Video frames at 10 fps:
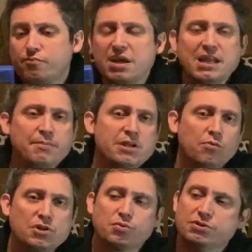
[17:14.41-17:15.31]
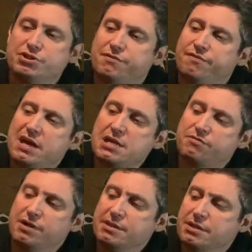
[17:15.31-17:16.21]
And let me know which one's your
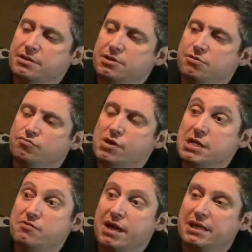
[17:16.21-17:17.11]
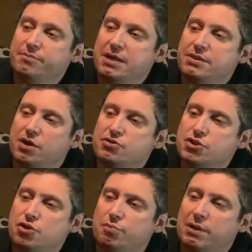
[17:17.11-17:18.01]
favourite that you really recommend that I
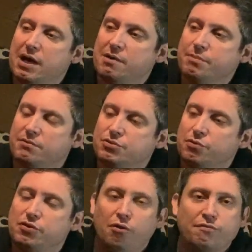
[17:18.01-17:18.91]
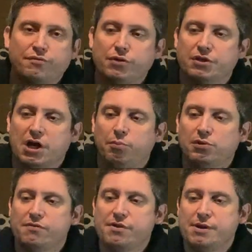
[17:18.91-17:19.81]
do play. I've sort of gone through a
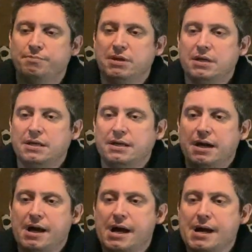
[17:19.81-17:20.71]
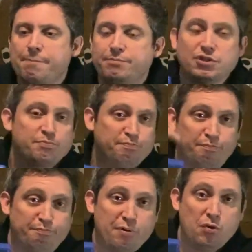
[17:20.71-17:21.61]
couple of them, just
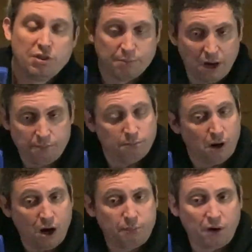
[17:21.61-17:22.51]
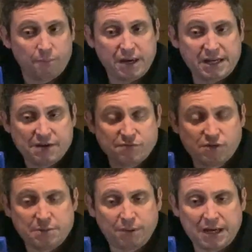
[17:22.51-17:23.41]
booting them up. I mean, I haven't
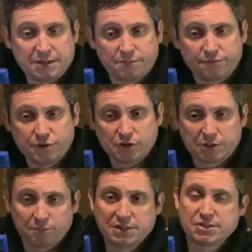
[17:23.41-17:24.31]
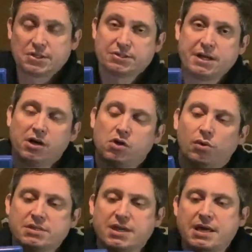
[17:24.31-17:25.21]
really played them through to completion because they are
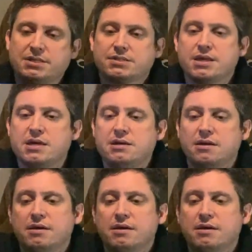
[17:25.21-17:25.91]
quite tasty.